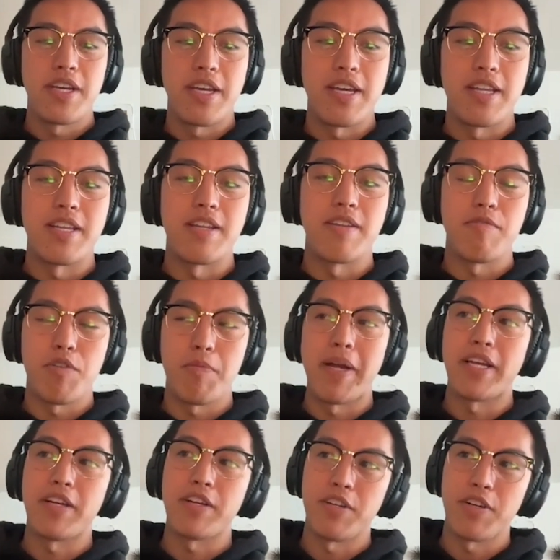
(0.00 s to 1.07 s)
And for my
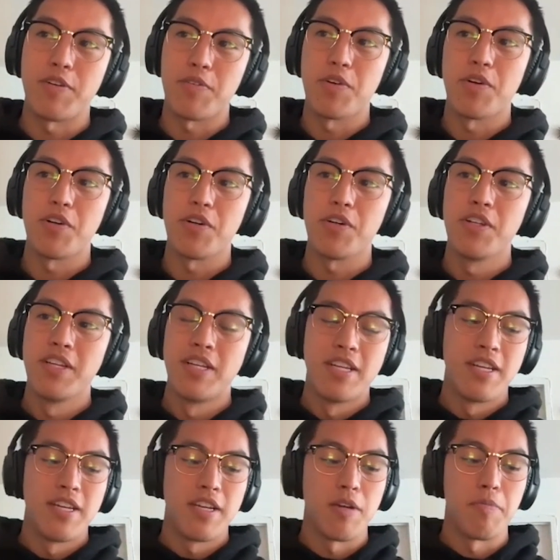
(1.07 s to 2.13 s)
current role,
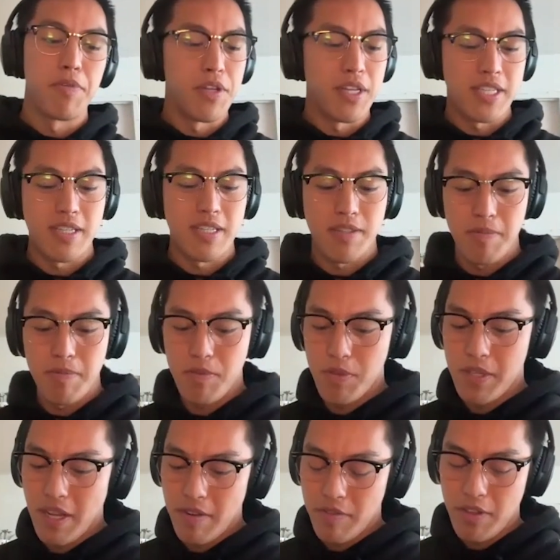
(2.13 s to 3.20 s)
computing systems
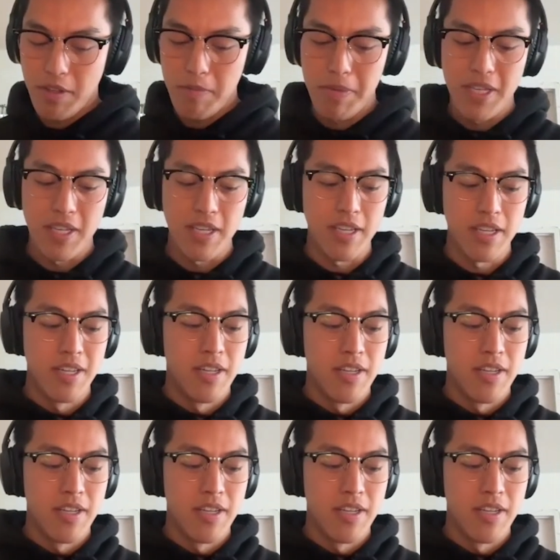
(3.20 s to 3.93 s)
would definitely be